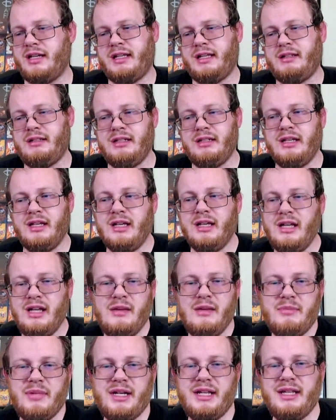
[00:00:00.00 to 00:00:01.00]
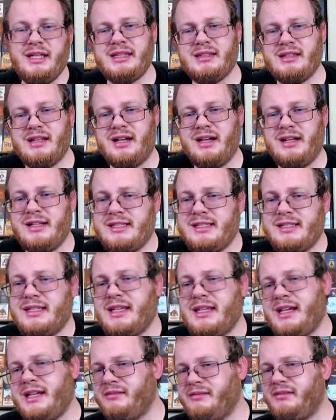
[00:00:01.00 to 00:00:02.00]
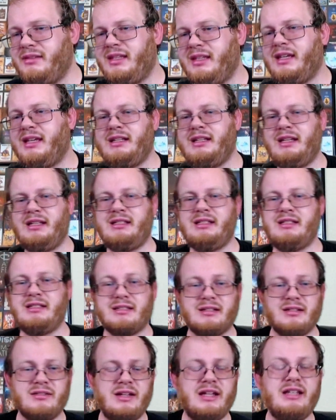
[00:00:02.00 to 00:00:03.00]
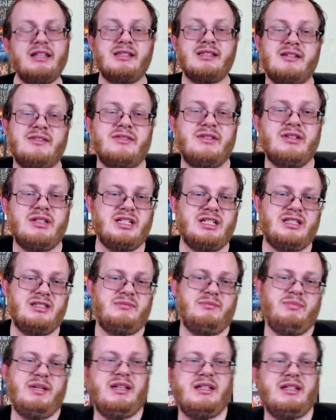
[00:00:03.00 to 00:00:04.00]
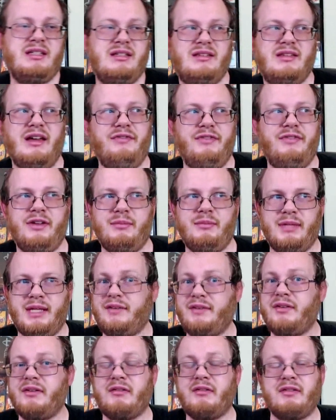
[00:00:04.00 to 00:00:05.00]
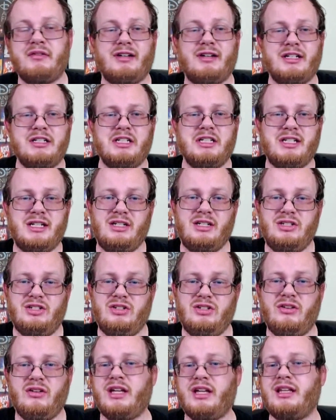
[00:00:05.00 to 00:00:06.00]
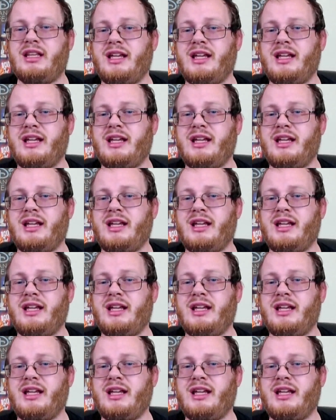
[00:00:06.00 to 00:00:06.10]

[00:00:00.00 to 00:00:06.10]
It but it honestly, I don't think it, it deserved it deserved to just be a, a film that everyone watched and enjoyed.